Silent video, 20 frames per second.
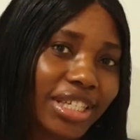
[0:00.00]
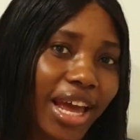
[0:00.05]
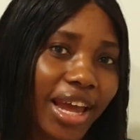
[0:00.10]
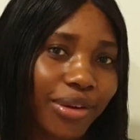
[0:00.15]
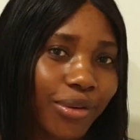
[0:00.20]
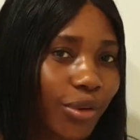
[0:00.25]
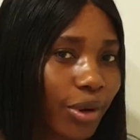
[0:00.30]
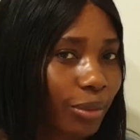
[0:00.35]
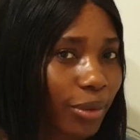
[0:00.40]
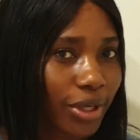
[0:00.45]
I
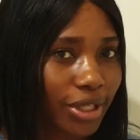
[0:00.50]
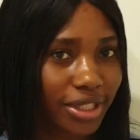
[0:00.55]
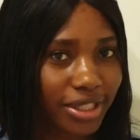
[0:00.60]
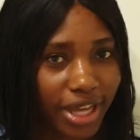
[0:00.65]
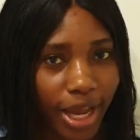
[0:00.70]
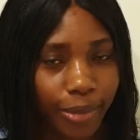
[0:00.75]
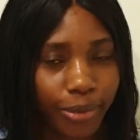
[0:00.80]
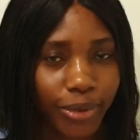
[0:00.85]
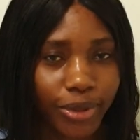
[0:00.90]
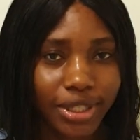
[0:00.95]
know about
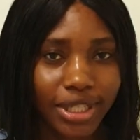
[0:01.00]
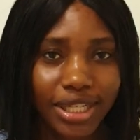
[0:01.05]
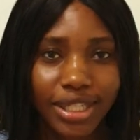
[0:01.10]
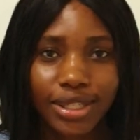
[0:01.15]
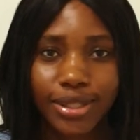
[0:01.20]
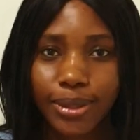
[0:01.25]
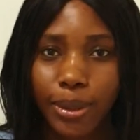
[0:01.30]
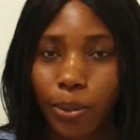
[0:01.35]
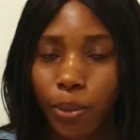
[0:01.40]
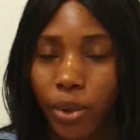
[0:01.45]
Cyprus as
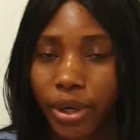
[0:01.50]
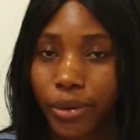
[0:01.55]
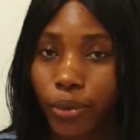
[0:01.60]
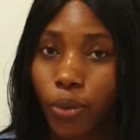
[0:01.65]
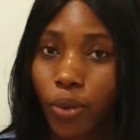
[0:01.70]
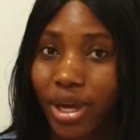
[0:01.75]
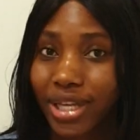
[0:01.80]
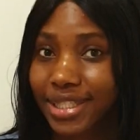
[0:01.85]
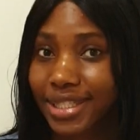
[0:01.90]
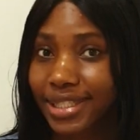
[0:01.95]
someone
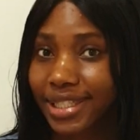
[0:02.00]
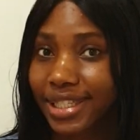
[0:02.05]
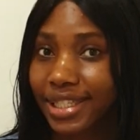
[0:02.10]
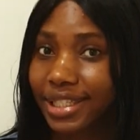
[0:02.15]
who has